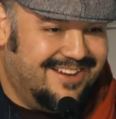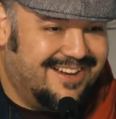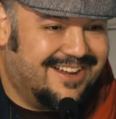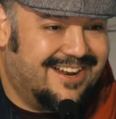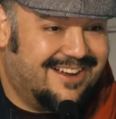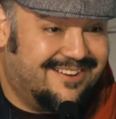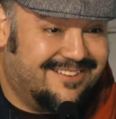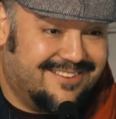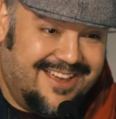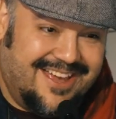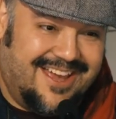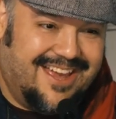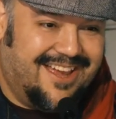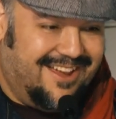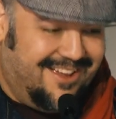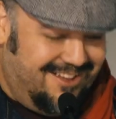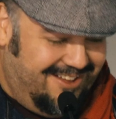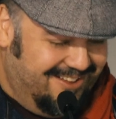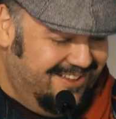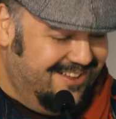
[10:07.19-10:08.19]
And I was
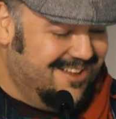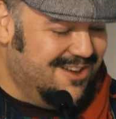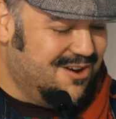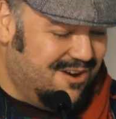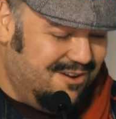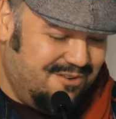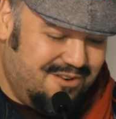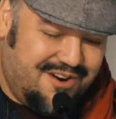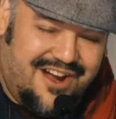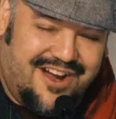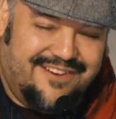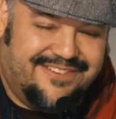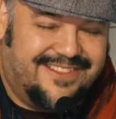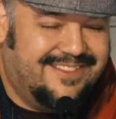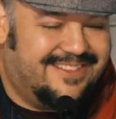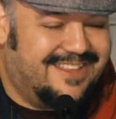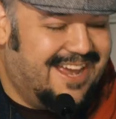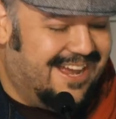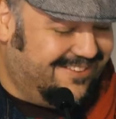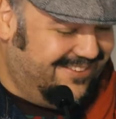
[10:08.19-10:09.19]
like, we're off to
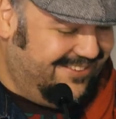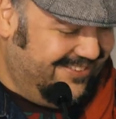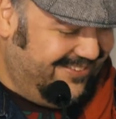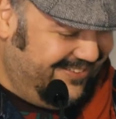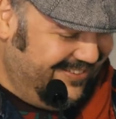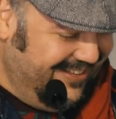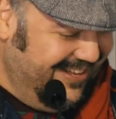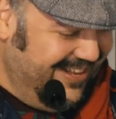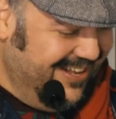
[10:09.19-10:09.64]
Texas.